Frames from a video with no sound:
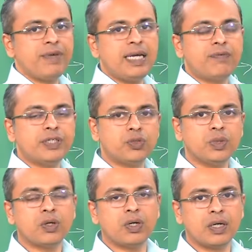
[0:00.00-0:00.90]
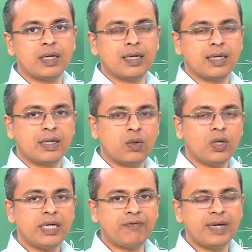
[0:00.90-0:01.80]
way in which you would
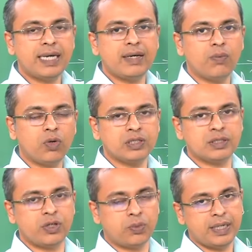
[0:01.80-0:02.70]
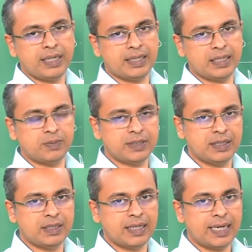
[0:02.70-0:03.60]
quantify what is the humidity that is
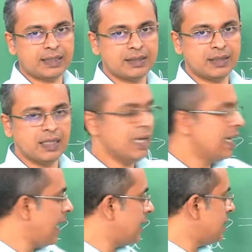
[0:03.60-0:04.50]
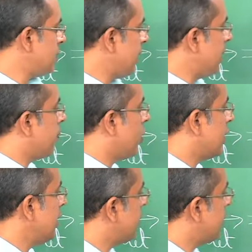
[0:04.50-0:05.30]
present in the gas, and this is very important